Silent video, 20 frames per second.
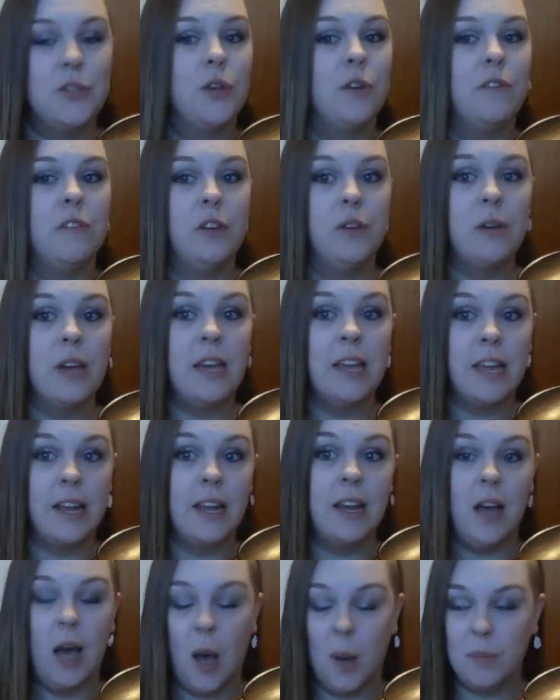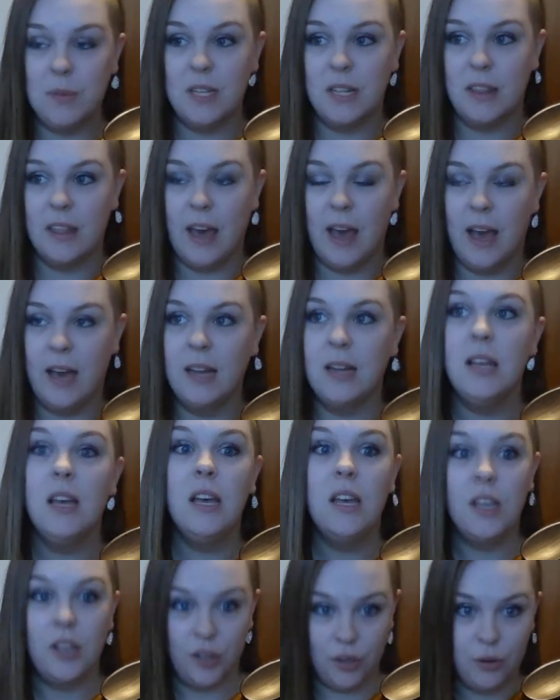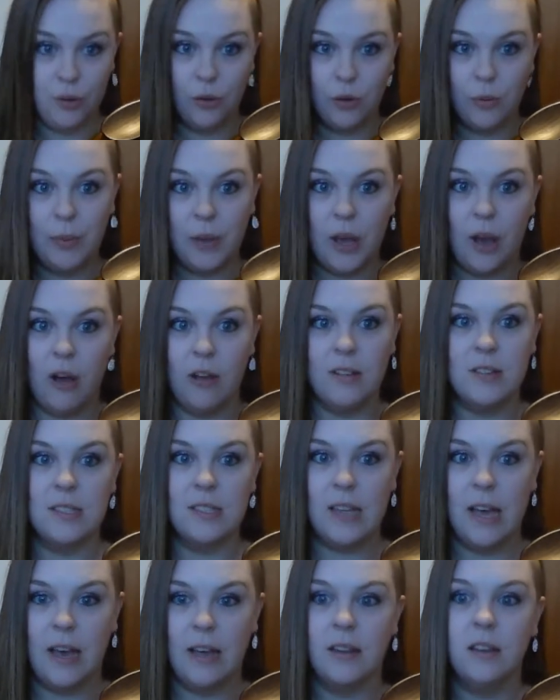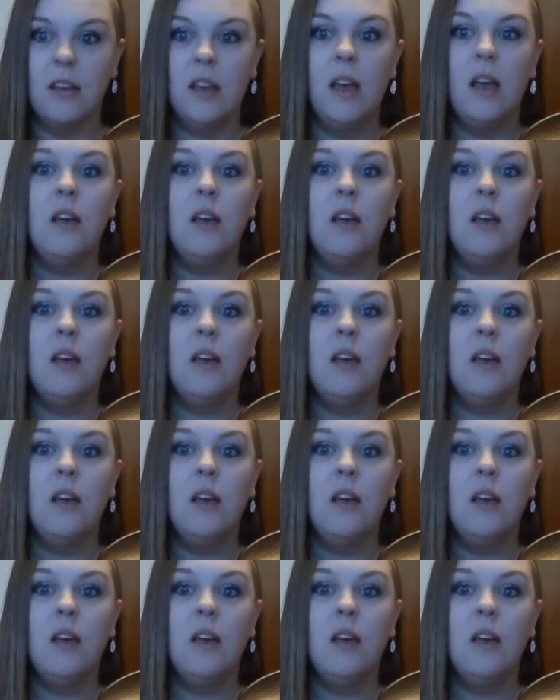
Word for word: So if you can get it up to that, you will be all set.